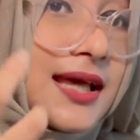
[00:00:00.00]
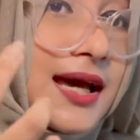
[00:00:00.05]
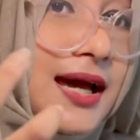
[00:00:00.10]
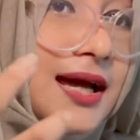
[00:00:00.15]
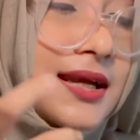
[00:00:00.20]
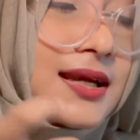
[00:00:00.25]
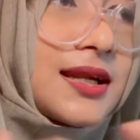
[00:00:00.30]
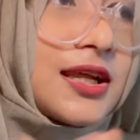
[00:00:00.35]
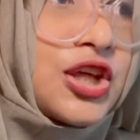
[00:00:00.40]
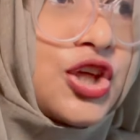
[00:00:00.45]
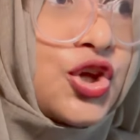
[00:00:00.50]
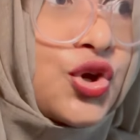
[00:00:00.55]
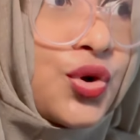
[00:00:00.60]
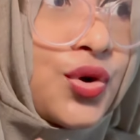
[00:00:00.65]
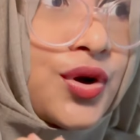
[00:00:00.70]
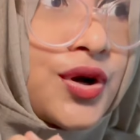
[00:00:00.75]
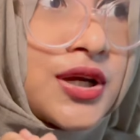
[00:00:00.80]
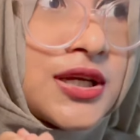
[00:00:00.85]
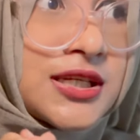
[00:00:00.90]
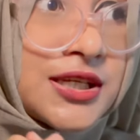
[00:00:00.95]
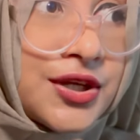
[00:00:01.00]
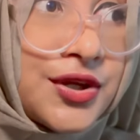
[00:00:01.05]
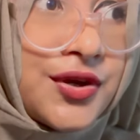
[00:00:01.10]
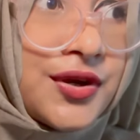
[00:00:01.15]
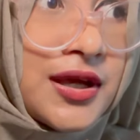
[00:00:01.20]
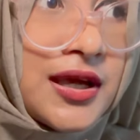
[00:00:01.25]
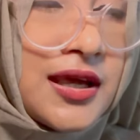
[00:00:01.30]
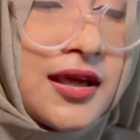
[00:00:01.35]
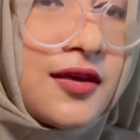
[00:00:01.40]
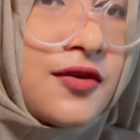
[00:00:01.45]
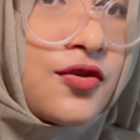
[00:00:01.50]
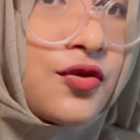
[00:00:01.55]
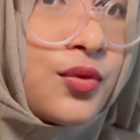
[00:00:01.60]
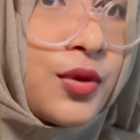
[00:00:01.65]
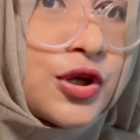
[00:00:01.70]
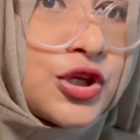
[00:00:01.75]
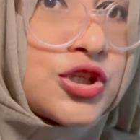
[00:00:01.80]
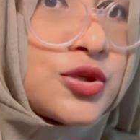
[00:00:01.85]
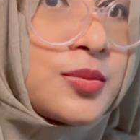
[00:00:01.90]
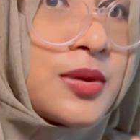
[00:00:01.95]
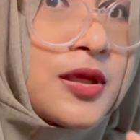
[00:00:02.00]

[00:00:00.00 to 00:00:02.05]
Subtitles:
that your degree is going to be